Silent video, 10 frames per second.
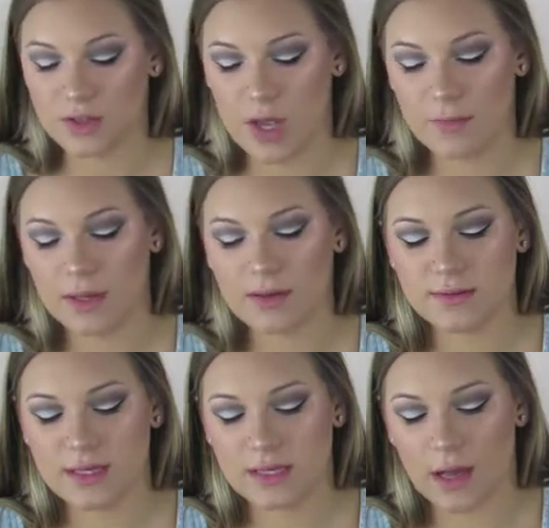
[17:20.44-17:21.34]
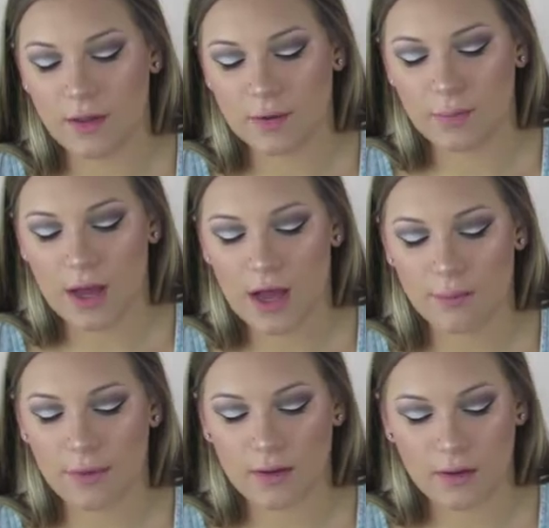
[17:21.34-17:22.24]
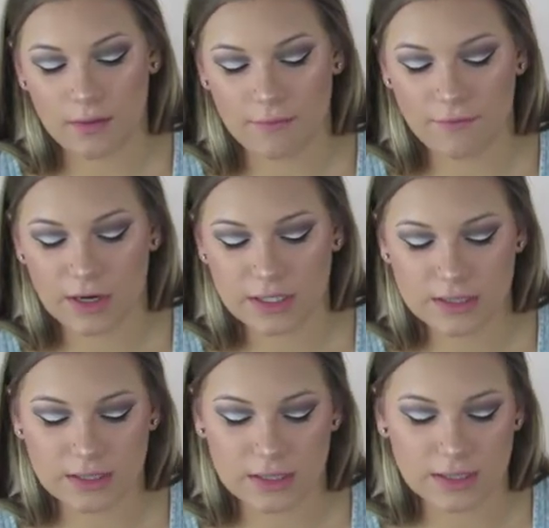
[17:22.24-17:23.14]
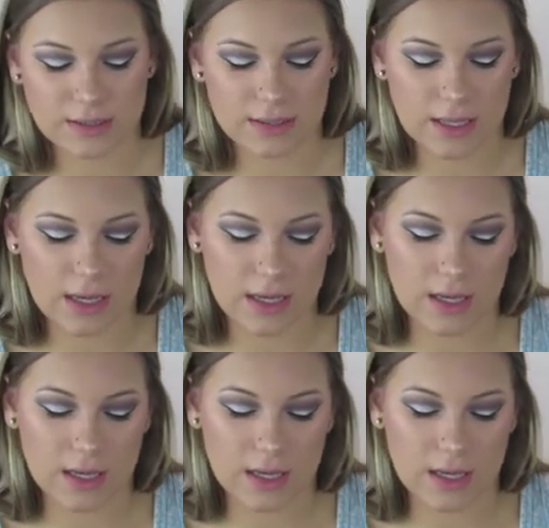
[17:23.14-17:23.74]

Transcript: So I'm going to use the Colourpop. First, it's the